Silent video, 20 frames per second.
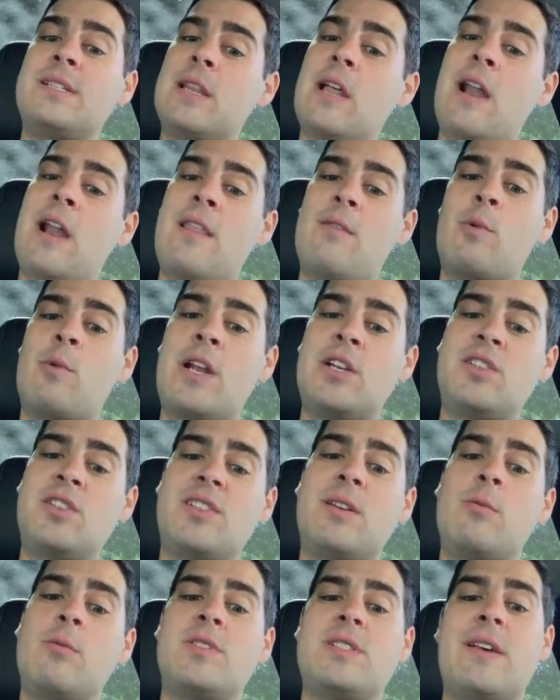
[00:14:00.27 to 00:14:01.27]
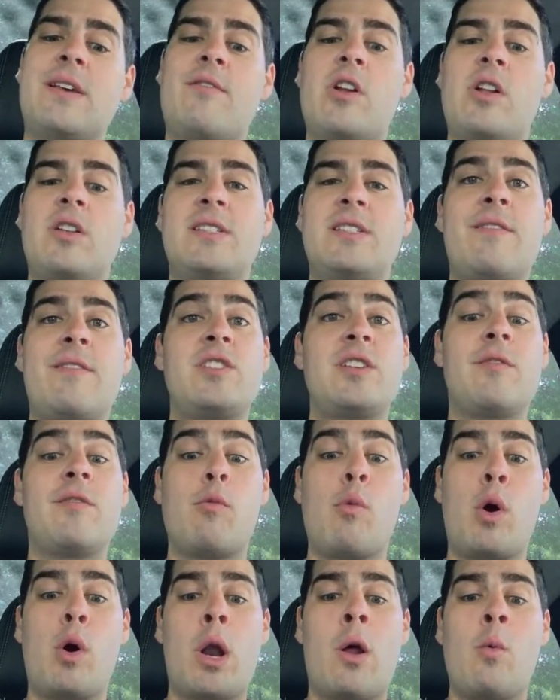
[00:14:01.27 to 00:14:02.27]
A lot of what I just said was 7-on-7 stuff.
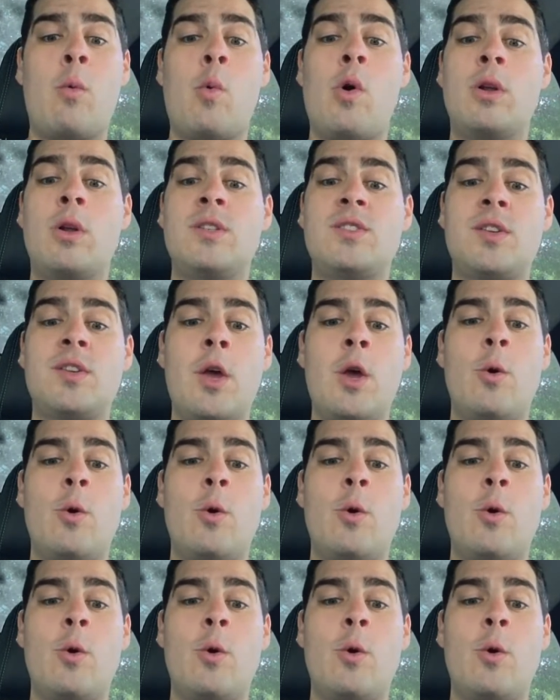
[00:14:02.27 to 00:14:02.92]
One-on-ones.